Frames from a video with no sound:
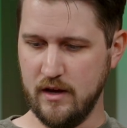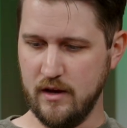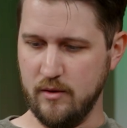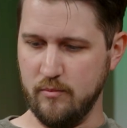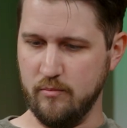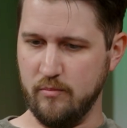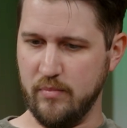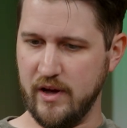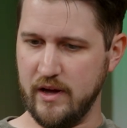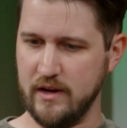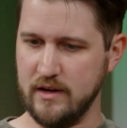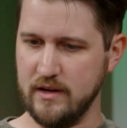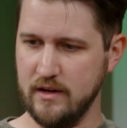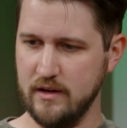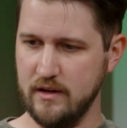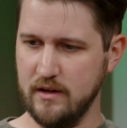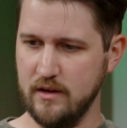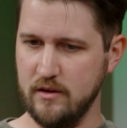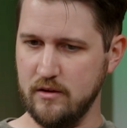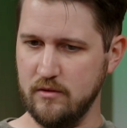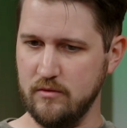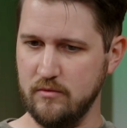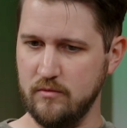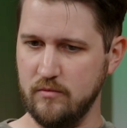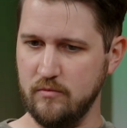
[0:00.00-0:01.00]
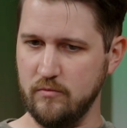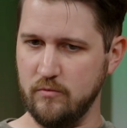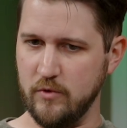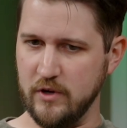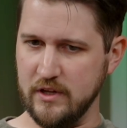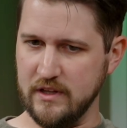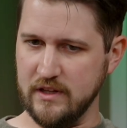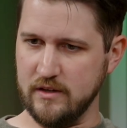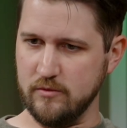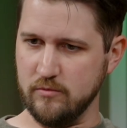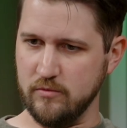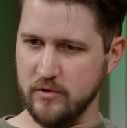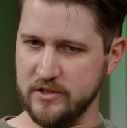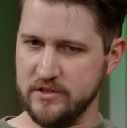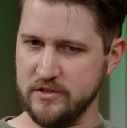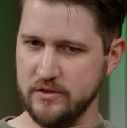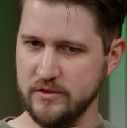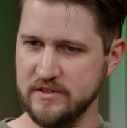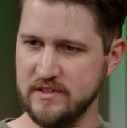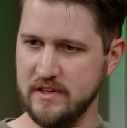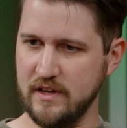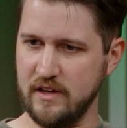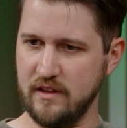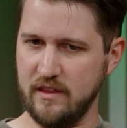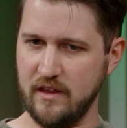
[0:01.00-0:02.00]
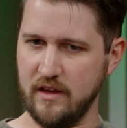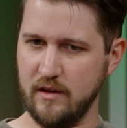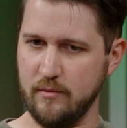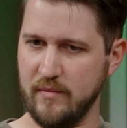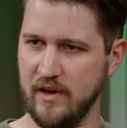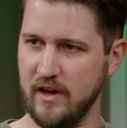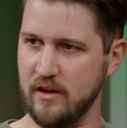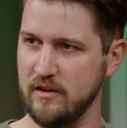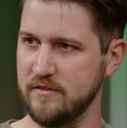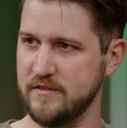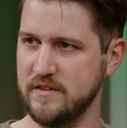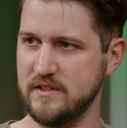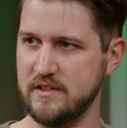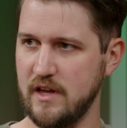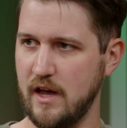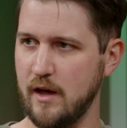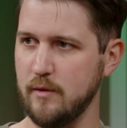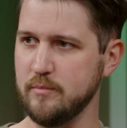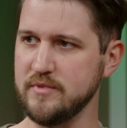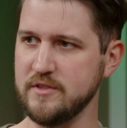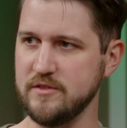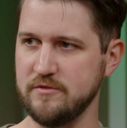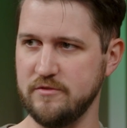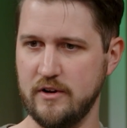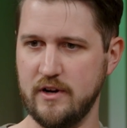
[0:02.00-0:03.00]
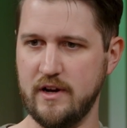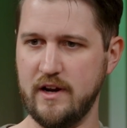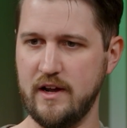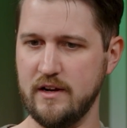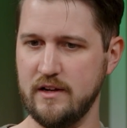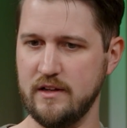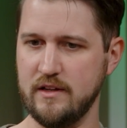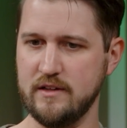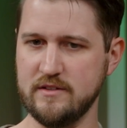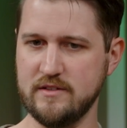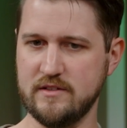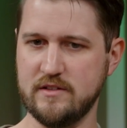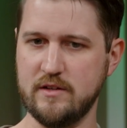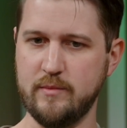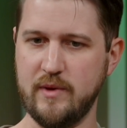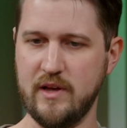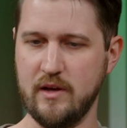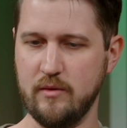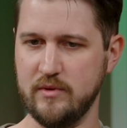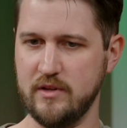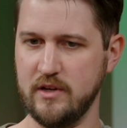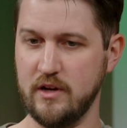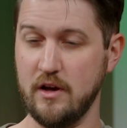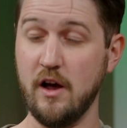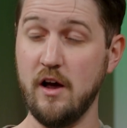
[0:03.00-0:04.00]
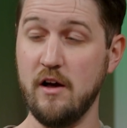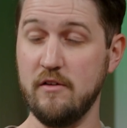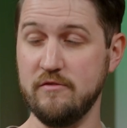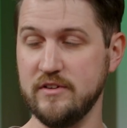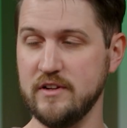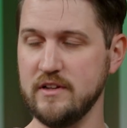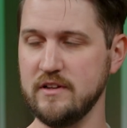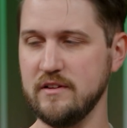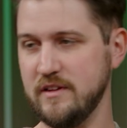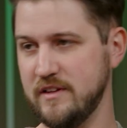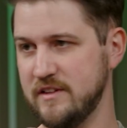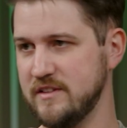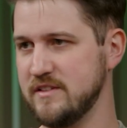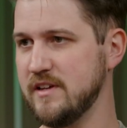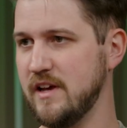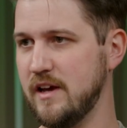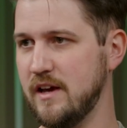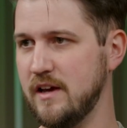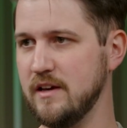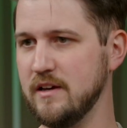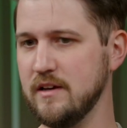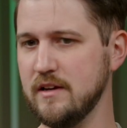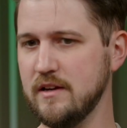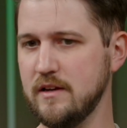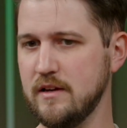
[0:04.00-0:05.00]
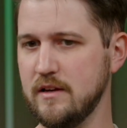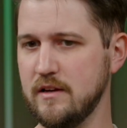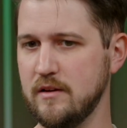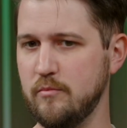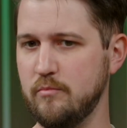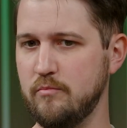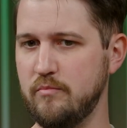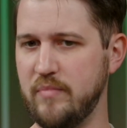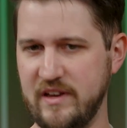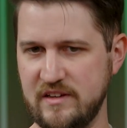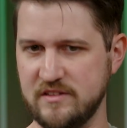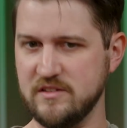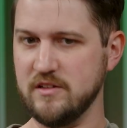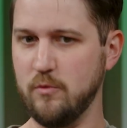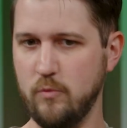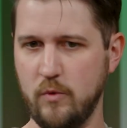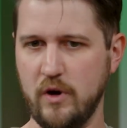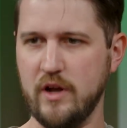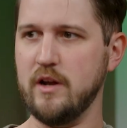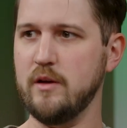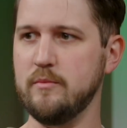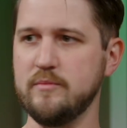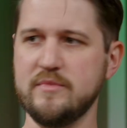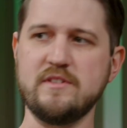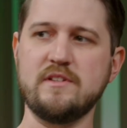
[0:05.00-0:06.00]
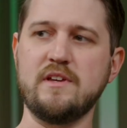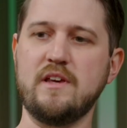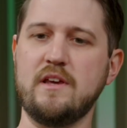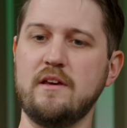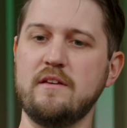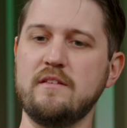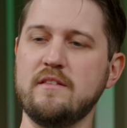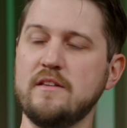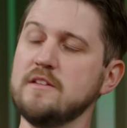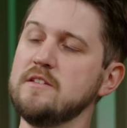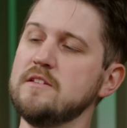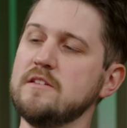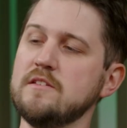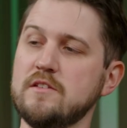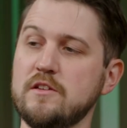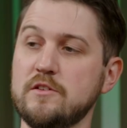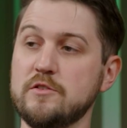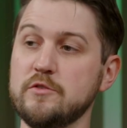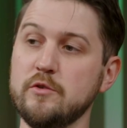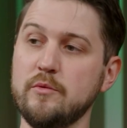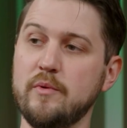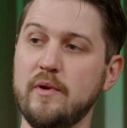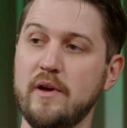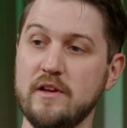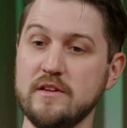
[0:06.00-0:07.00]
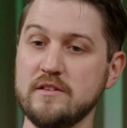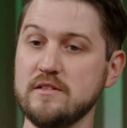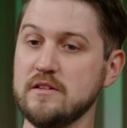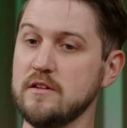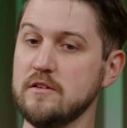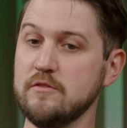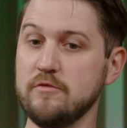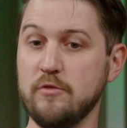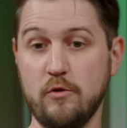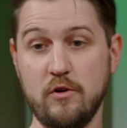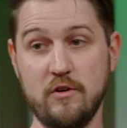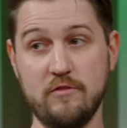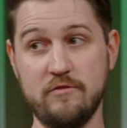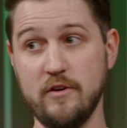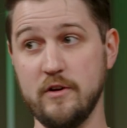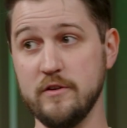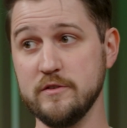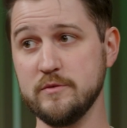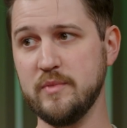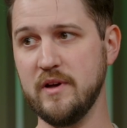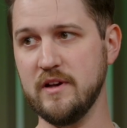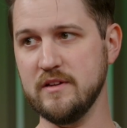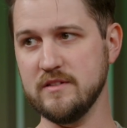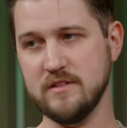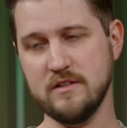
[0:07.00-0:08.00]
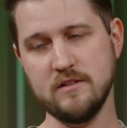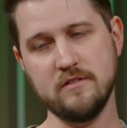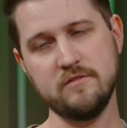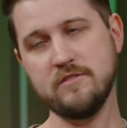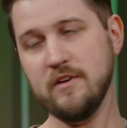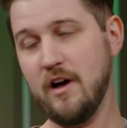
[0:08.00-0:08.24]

But really reducing the amount of steps for an analyst to be able to confidently say, based on what I'm seeing, this is a true positive or a false positive.